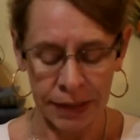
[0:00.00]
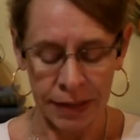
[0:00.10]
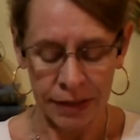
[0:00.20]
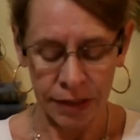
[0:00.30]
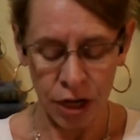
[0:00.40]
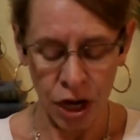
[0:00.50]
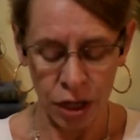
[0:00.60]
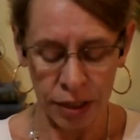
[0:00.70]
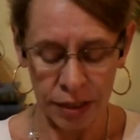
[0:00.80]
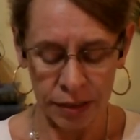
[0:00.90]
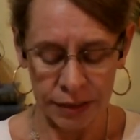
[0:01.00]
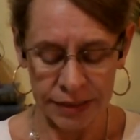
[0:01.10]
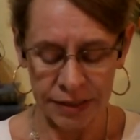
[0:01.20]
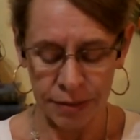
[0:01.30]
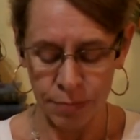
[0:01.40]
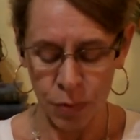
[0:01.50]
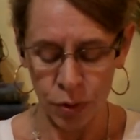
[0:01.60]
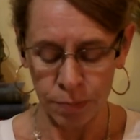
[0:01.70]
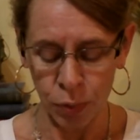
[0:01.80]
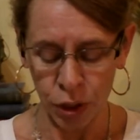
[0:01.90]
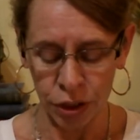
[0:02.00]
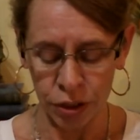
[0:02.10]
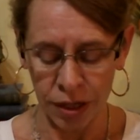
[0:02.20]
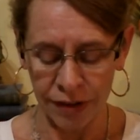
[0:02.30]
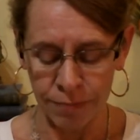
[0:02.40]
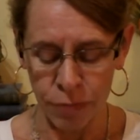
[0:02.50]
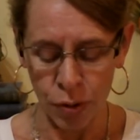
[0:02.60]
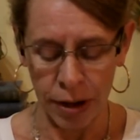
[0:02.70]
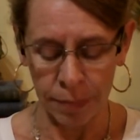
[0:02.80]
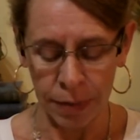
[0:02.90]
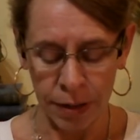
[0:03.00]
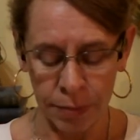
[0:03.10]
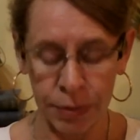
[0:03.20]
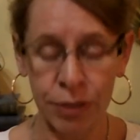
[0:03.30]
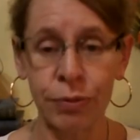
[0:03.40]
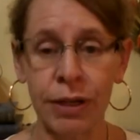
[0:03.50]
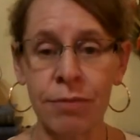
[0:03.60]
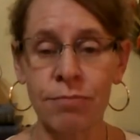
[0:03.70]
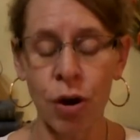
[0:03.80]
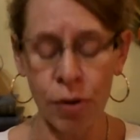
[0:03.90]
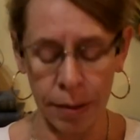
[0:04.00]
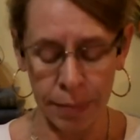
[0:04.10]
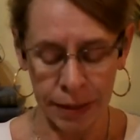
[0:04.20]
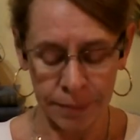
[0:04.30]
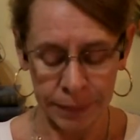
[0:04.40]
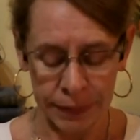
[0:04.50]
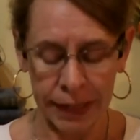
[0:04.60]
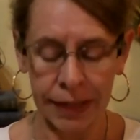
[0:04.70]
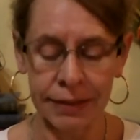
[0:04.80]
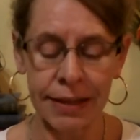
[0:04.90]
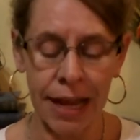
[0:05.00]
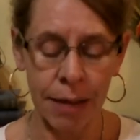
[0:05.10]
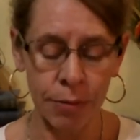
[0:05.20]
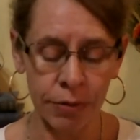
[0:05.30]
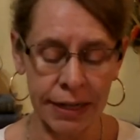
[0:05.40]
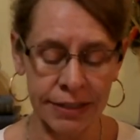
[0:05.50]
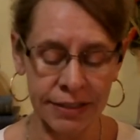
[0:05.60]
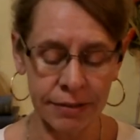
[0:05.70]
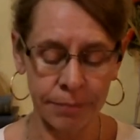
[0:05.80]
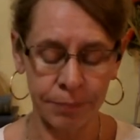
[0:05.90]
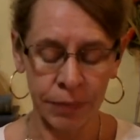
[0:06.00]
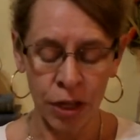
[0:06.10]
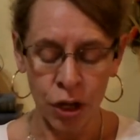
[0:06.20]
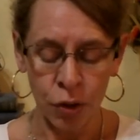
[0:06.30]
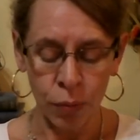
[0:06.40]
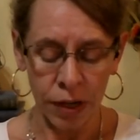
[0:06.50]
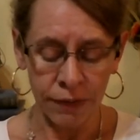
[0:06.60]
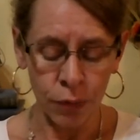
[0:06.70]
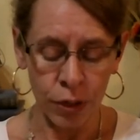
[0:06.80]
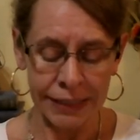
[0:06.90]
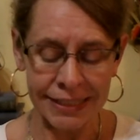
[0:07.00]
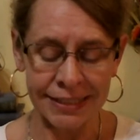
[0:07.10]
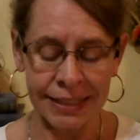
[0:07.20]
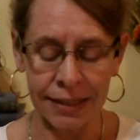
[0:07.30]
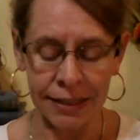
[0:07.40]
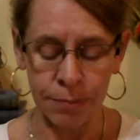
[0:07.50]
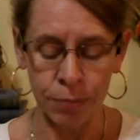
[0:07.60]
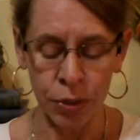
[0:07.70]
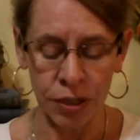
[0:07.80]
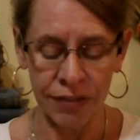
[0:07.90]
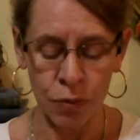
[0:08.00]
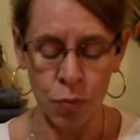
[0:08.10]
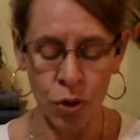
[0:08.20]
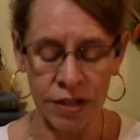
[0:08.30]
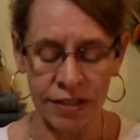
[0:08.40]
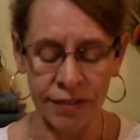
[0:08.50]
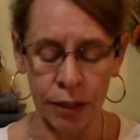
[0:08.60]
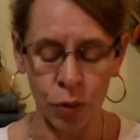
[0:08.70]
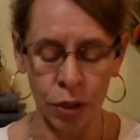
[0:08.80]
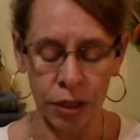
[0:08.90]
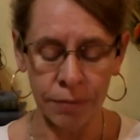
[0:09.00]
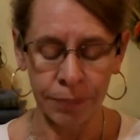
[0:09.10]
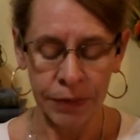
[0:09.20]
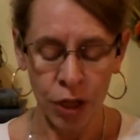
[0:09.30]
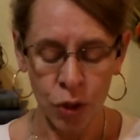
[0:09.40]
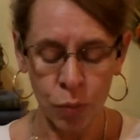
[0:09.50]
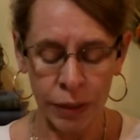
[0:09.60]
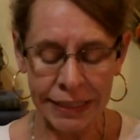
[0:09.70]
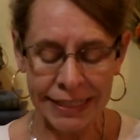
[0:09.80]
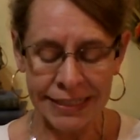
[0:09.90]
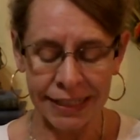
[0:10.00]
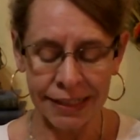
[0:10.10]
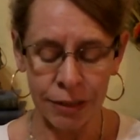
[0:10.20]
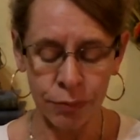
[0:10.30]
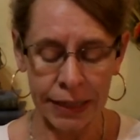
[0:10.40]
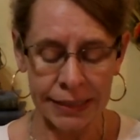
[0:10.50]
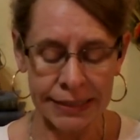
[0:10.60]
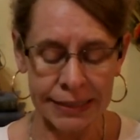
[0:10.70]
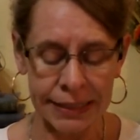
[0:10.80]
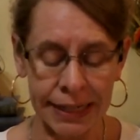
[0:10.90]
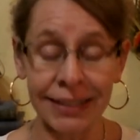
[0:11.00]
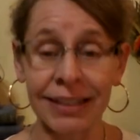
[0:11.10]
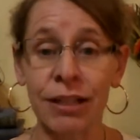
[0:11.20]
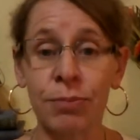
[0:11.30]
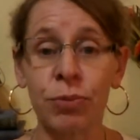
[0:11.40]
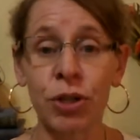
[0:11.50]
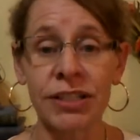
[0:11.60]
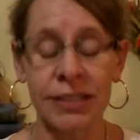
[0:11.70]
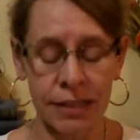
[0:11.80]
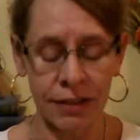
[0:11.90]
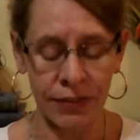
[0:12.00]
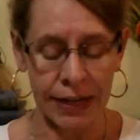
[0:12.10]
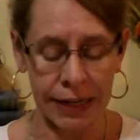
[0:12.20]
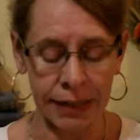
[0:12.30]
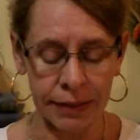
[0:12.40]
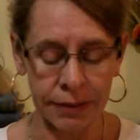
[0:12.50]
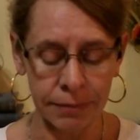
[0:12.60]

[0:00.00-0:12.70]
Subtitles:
The Arnon is the border of Moab, between Moab and the Amorites. Wherefore it is said in the book of the wars of the Lord, what he did in the Red Sea and in the brooks of Arnon,